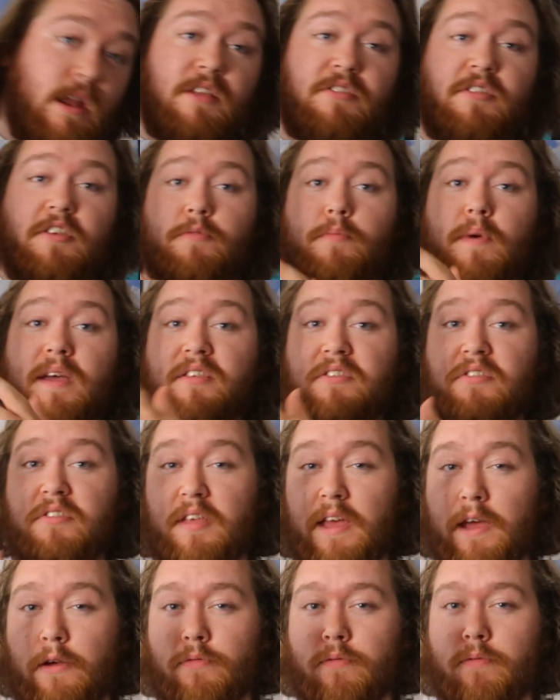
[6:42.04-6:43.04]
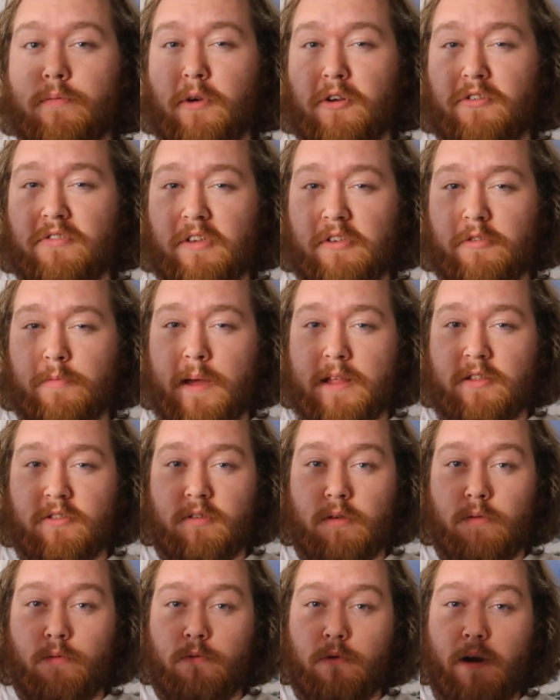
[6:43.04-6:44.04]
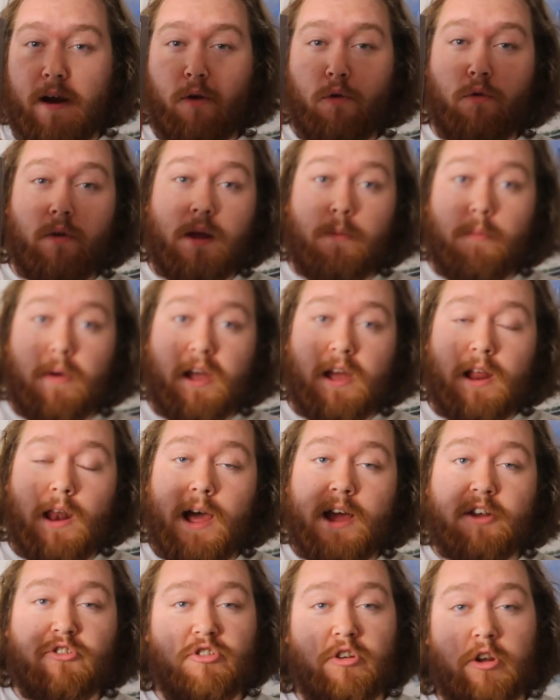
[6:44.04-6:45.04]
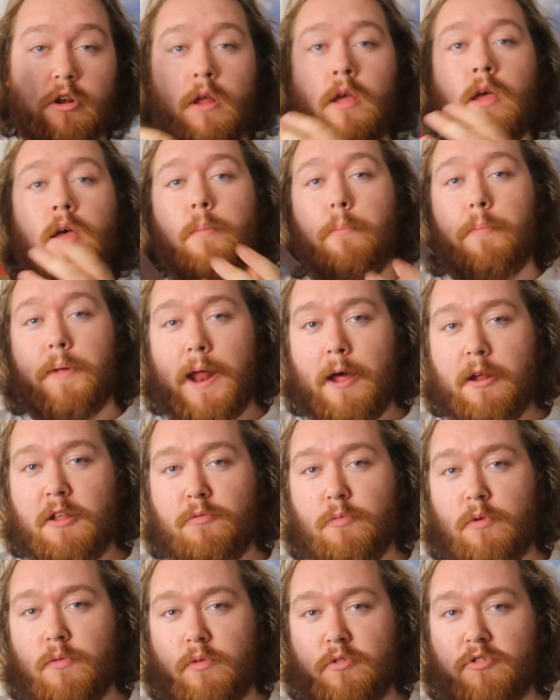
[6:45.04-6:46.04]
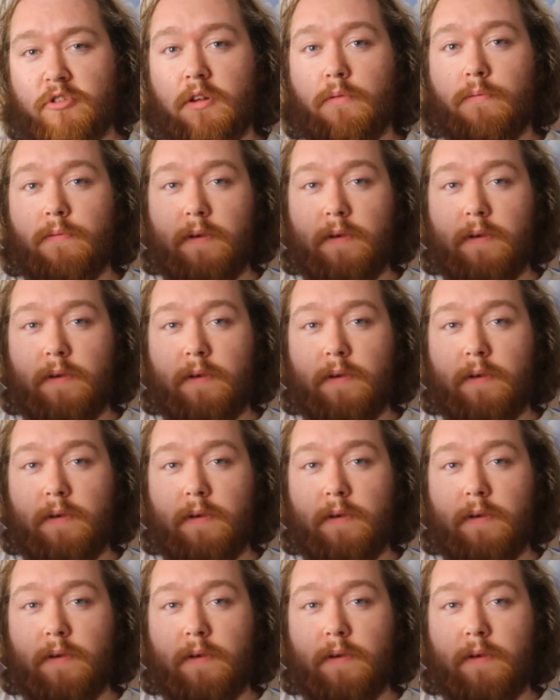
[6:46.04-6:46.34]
This is my 6th most expensive record in my collection. But now let's move on to the